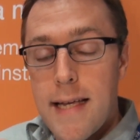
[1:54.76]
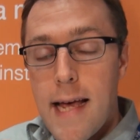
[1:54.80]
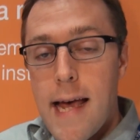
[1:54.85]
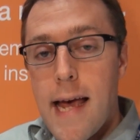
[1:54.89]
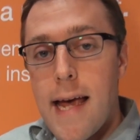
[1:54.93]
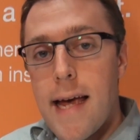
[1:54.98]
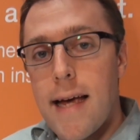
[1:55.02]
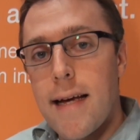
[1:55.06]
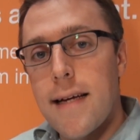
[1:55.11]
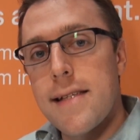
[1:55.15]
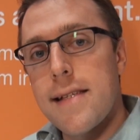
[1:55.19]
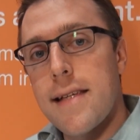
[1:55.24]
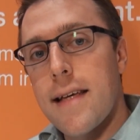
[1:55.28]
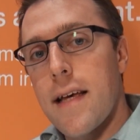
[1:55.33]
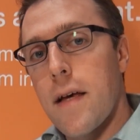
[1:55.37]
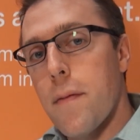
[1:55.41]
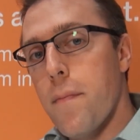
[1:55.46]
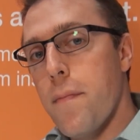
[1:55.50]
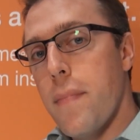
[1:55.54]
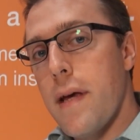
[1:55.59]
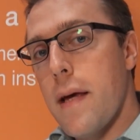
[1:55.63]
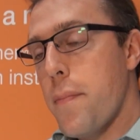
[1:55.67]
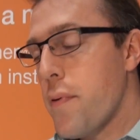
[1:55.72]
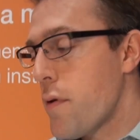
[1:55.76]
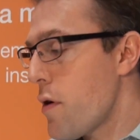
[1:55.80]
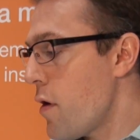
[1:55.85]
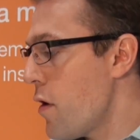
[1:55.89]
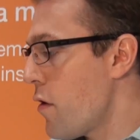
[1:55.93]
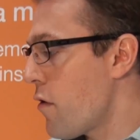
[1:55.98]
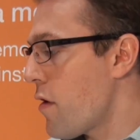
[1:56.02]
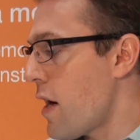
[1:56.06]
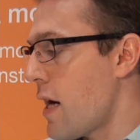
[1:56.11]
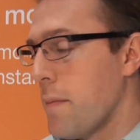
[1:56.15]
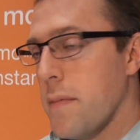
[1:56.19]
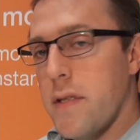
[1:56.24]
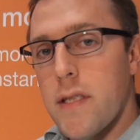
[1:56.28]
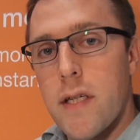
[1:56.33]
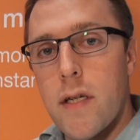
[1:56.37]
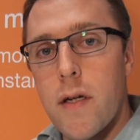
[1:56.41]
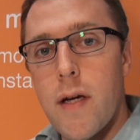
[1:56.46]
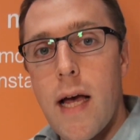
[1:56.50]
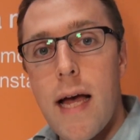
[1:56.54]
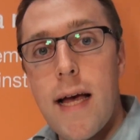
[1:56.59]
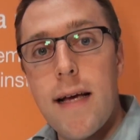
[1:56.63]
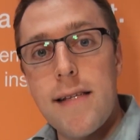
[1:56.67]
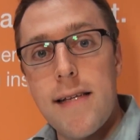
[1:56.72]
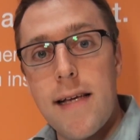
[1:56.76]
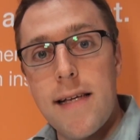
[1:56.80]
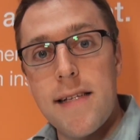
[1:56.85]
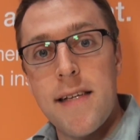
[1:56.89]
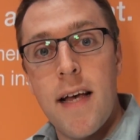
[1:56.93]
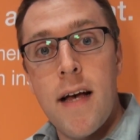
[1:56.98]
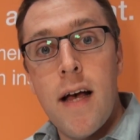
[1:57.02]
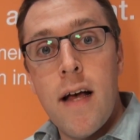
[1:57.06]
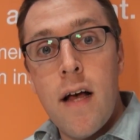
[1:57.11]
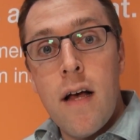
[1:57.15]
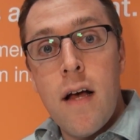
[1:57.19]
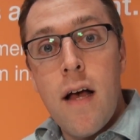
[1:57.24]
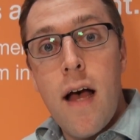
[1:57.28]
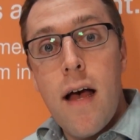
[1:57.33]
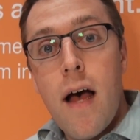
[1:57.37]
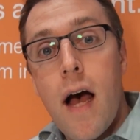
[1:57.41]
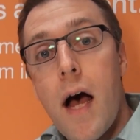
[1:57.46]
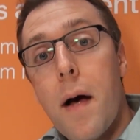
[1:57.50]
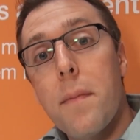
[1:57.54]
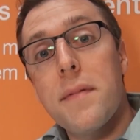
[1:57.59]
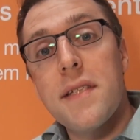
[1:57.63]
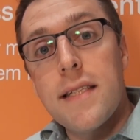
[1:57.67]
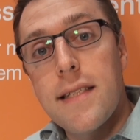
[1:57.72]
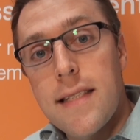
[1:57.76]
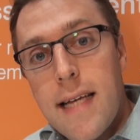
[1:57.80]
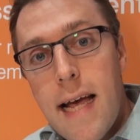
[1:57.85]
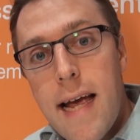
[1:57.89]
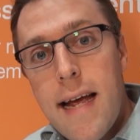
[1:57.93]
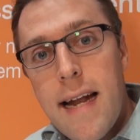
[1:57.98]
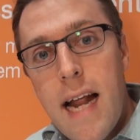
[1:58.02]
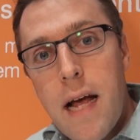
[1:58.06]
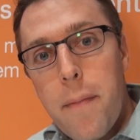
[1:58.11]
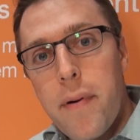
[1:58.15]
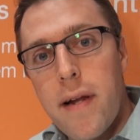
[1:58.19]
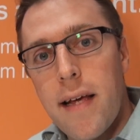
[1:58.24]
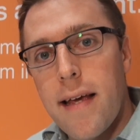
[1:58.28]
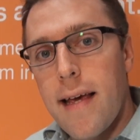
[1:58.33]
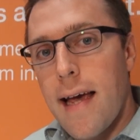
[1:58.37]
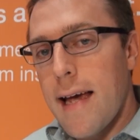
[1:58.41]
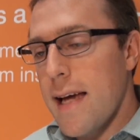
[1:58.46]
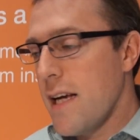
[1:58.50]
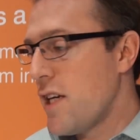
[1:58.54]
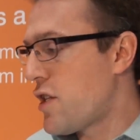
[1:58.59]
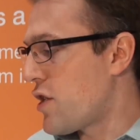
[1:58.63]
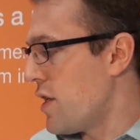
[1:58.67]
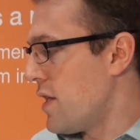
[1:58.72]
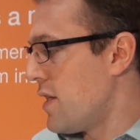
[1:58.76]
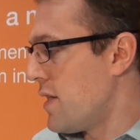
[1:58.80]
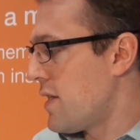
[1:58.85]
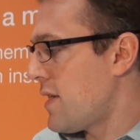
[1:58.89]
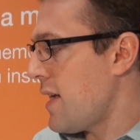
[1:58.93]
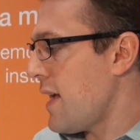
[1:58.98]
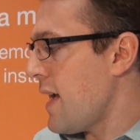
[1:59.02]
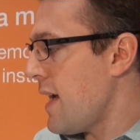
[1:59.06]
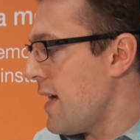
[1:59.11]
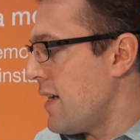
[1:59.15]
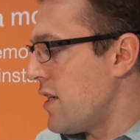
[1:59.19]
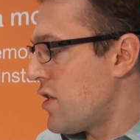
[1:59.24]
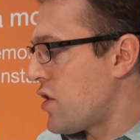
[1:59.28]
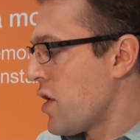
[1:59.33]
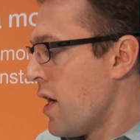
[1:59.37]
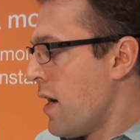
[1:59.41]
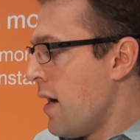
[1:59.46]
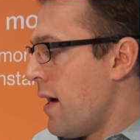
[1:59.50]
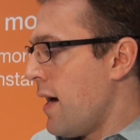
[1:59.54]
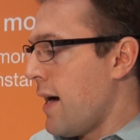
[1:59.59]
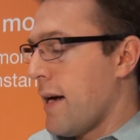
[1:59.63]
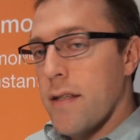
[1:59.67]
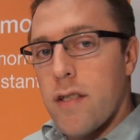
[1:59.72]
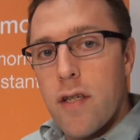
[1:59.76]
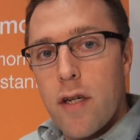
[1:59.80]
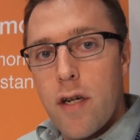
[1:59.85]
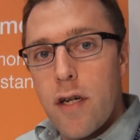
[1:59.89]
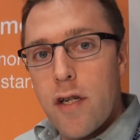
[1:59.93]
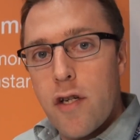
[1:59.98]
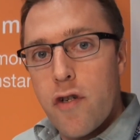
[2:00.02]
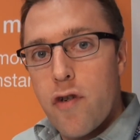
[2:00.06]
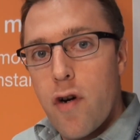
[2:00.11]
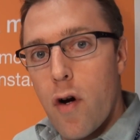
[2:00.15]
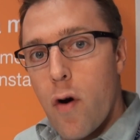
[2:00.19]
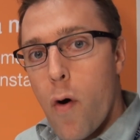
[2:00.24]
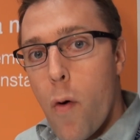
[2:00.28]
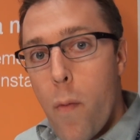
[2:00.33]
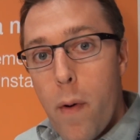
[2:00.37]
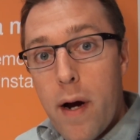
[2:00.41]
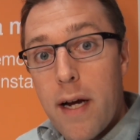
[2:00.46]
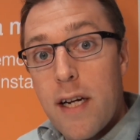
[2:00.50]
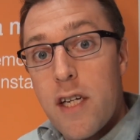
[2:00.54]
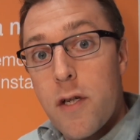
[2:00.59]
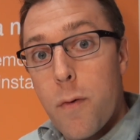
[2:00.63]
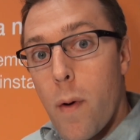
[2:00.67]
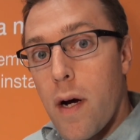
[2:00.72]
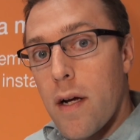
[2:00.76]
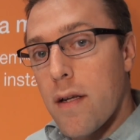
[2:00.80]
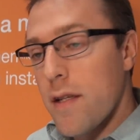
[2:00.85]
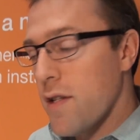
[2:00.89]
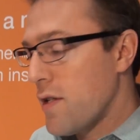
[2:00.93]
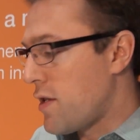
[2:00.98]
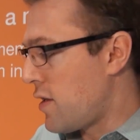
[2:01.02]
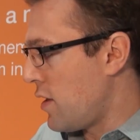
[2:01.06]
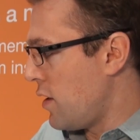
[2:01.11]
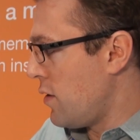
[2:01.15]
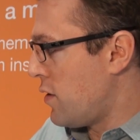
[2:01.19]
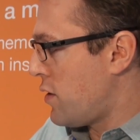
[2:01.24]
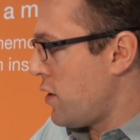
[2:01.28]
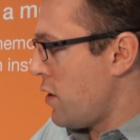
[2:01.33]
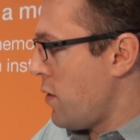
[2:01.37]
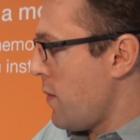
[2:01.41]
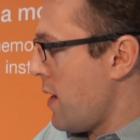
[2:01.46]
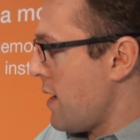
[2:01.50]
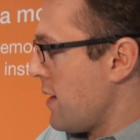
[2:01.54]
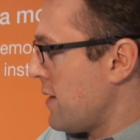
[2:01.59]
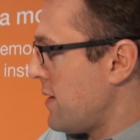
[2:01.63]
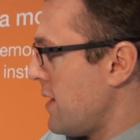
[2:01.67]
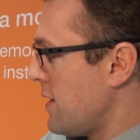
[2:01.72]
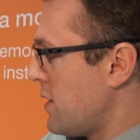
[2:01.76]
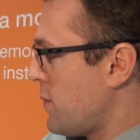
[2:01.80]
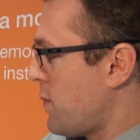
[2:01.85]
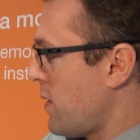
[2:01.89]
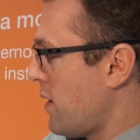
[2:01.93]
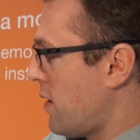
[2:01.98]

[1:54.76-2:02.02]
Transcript: tags can be programmed to access up to 10 applications each, and to control which ones you do access